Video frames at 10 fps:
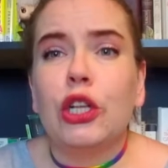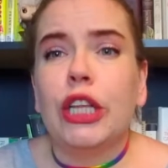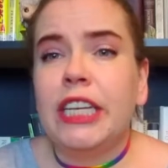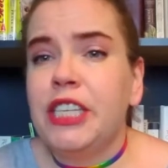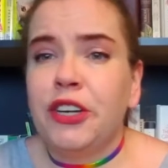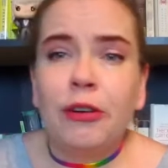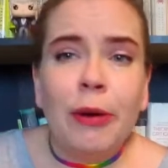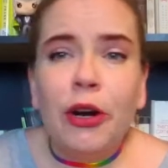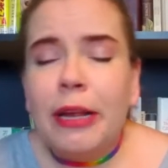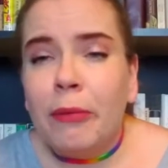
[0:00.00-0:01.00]
like dinner
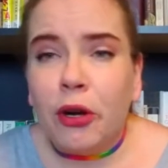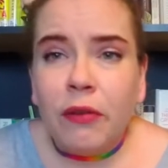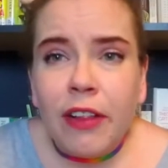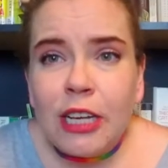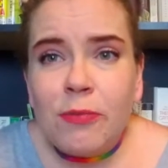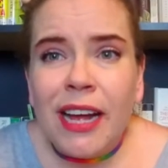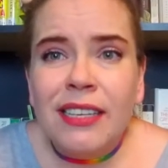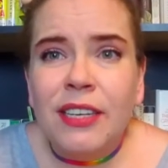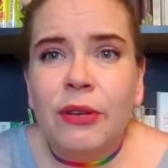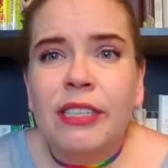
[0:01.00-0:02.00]
party murder flashbacks
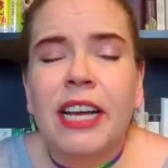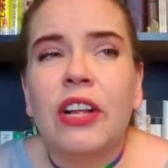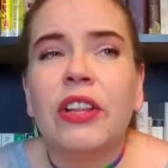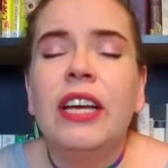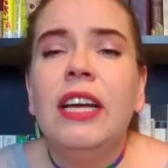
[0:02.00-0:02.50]
and Hotel.